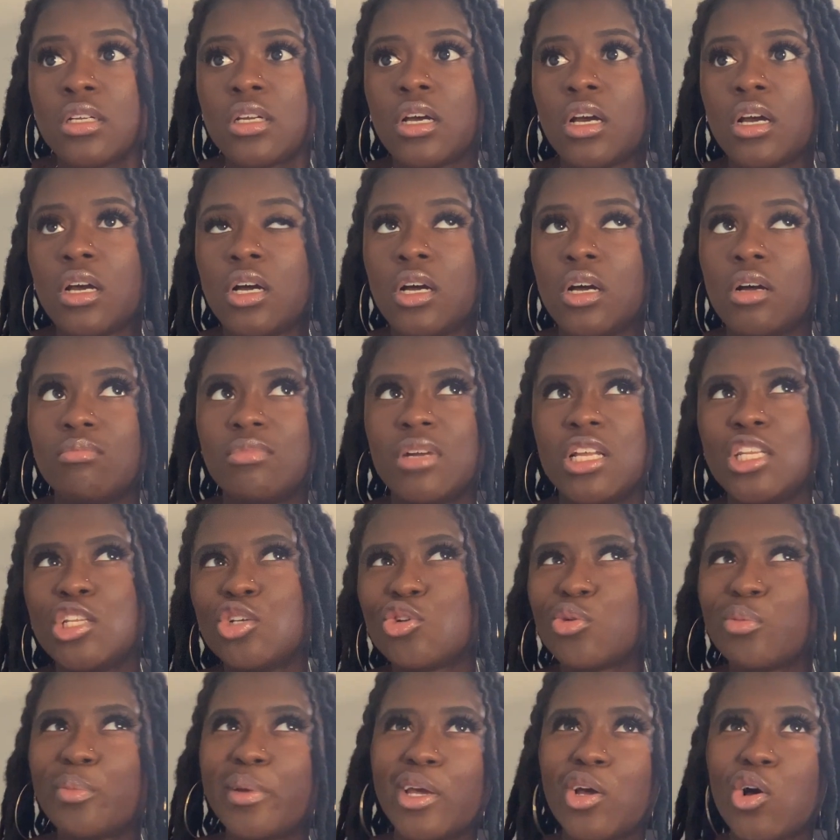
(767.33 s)

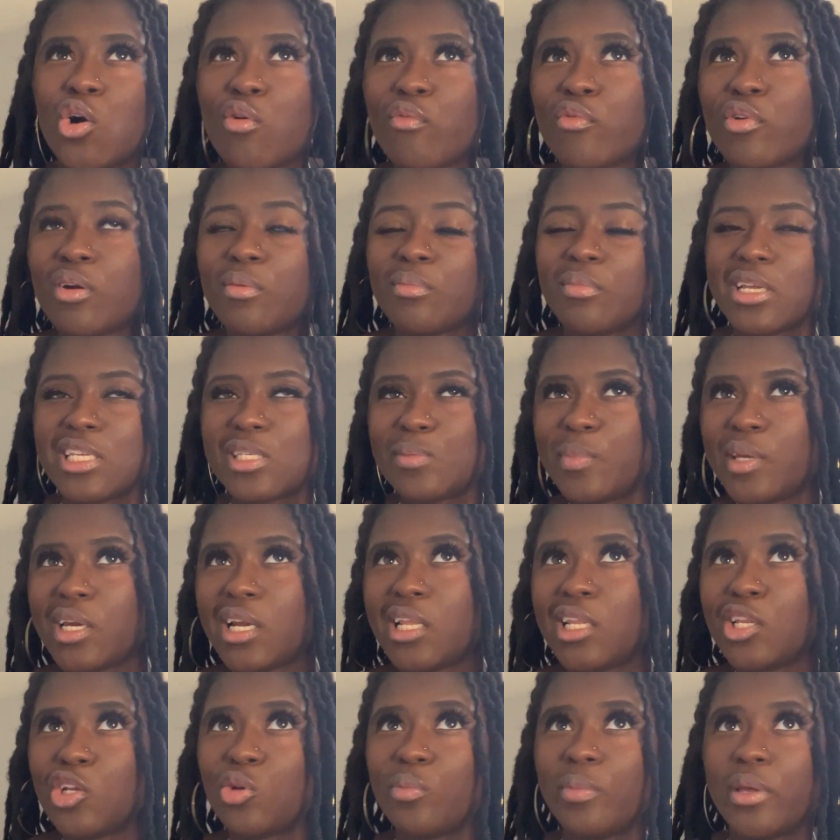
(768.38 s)
It's been a
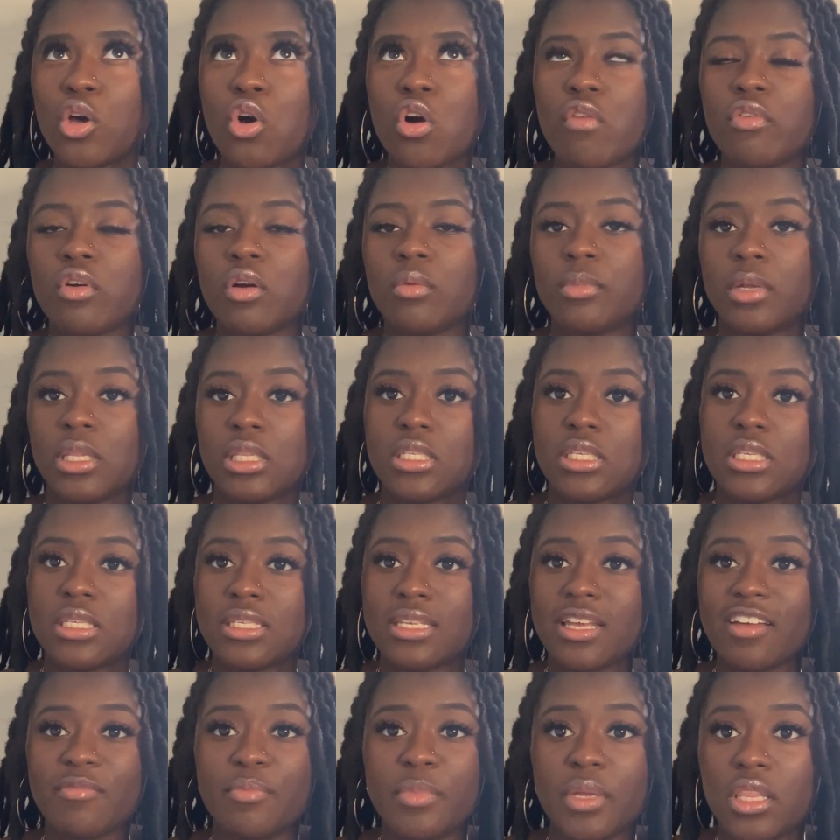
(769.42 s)
little bit over a month since
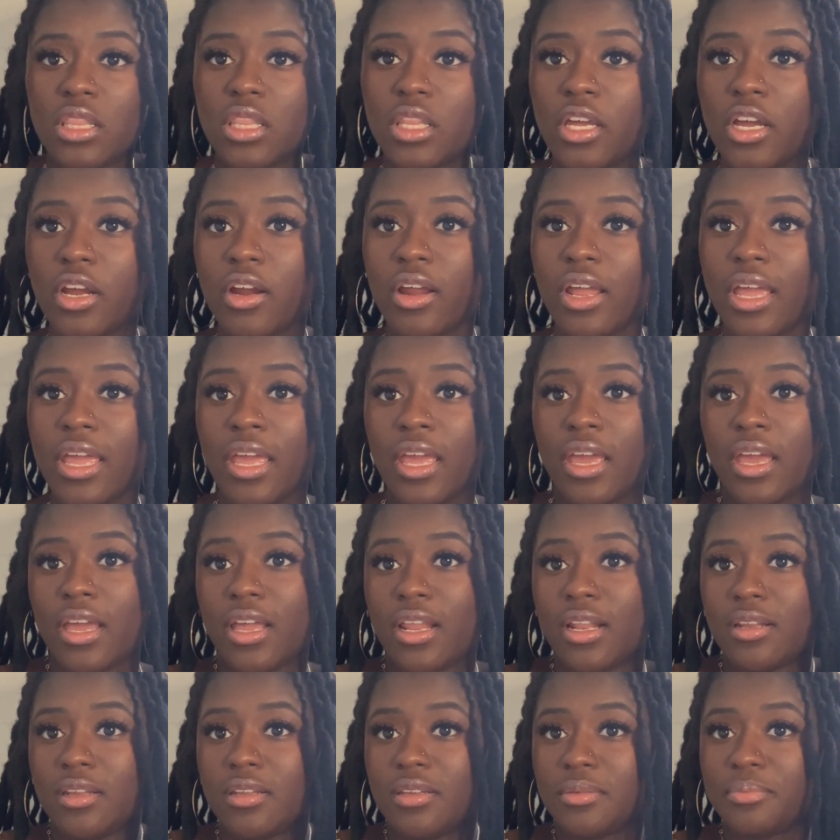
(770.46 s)
I've been there,
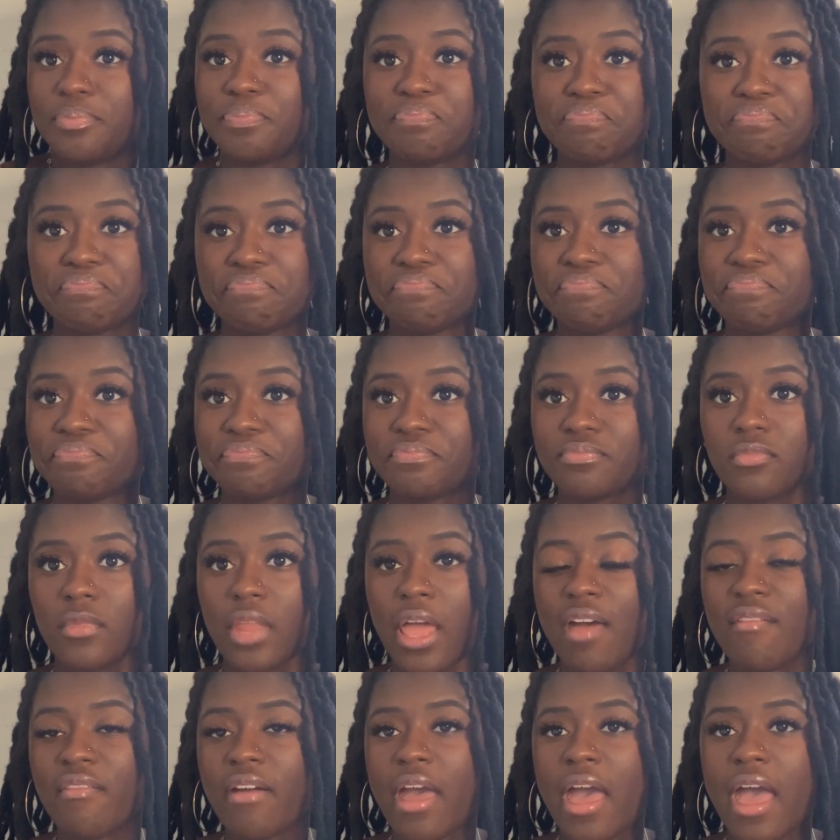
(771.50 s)
and
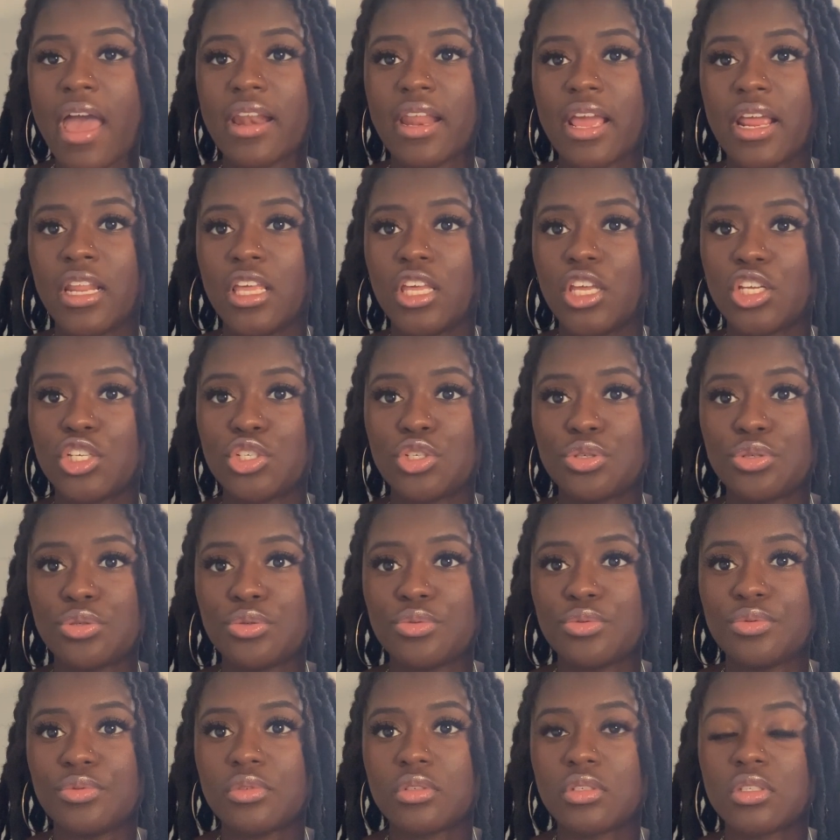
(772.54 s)
haven't had any
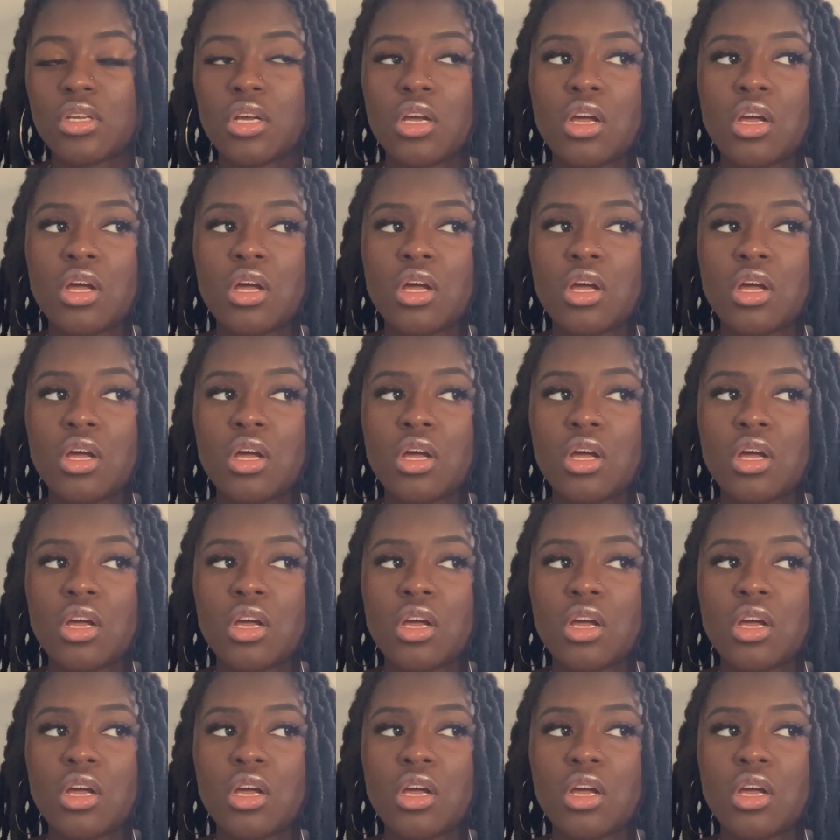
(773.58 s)
issues.